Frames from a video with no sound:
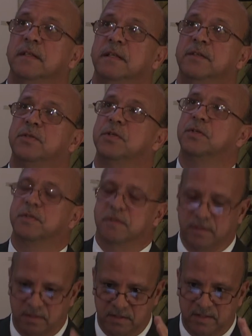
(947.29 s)
It's just
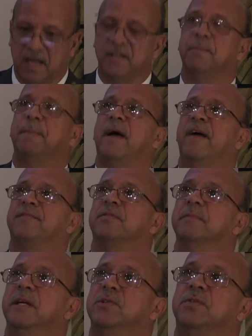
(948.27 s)
down the path.
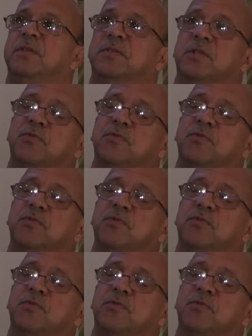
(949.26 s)
Some agencies are